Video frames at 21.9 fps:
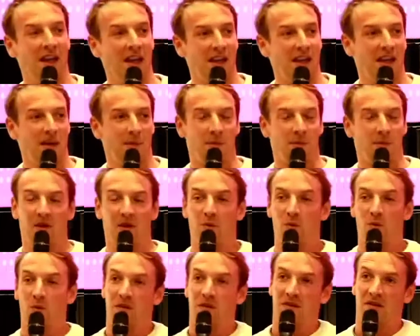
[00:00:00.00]
but it
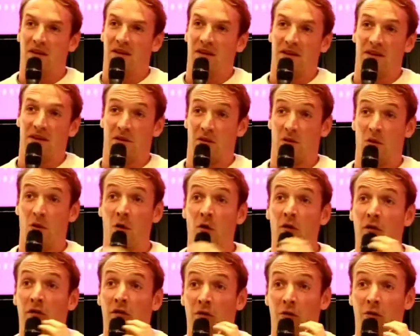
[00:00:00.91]
was like
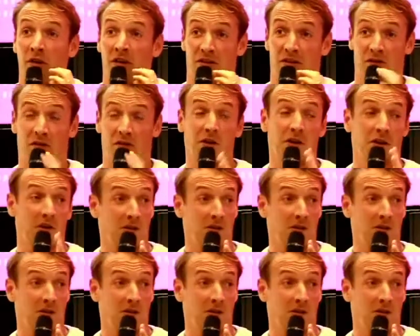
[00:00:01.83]
awful as fuck.